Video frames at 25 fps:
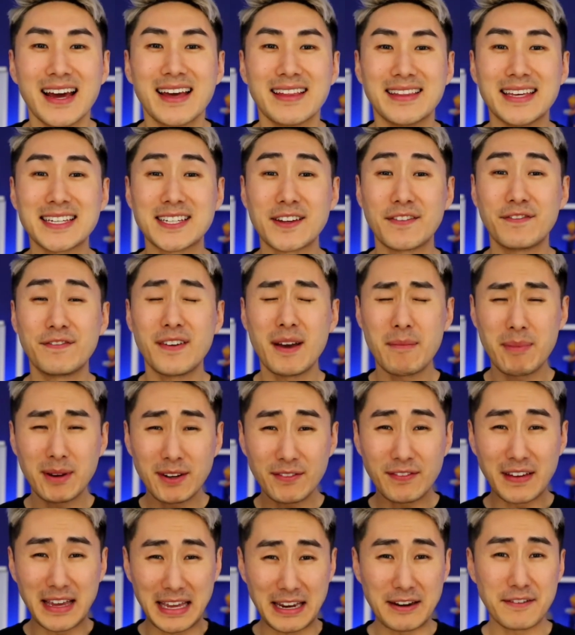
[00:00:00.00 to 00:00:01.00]
there's a fair bit
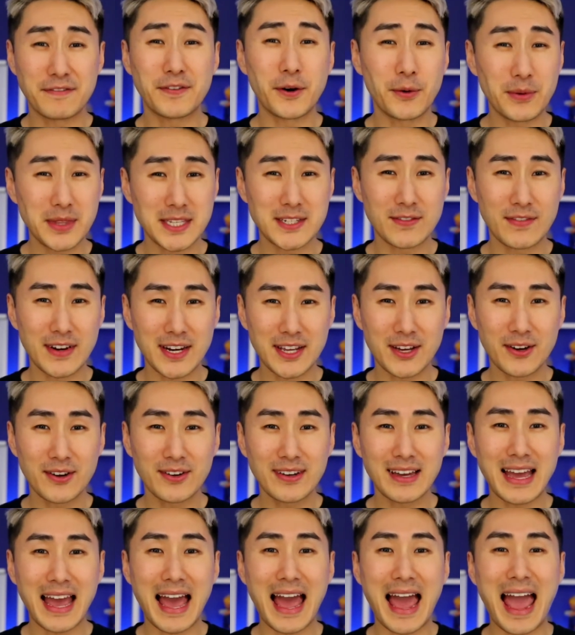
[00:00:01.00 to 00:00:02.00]
of info in this
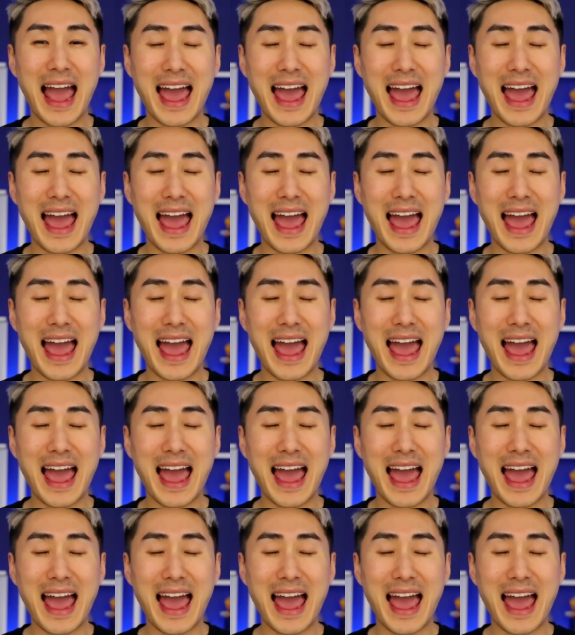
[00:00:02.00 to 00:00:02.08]
video,